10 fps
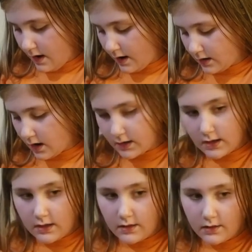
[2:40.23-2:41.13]
I got
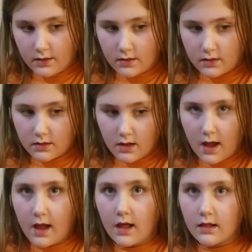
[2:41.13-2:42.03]
these
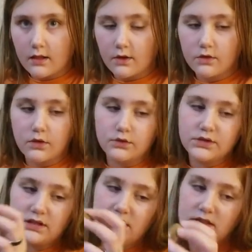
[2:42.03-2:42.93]
at the
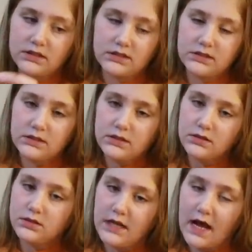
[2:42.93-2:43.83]
closest
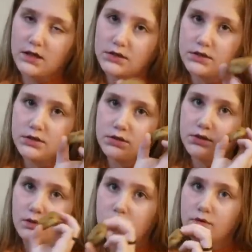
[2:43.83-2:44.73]
tack
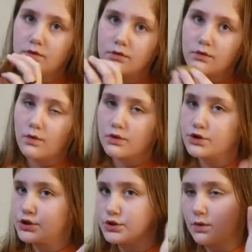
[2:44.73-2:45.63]
store,
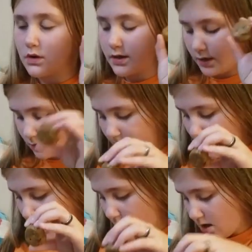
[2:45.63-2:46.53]
horse store near
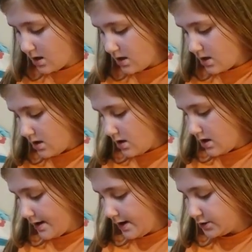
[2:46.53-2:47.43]
me.
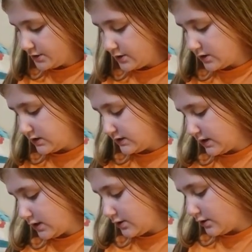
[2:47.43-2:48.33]
And I just got these
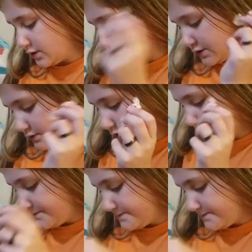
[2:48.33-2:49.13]
at the dollar store.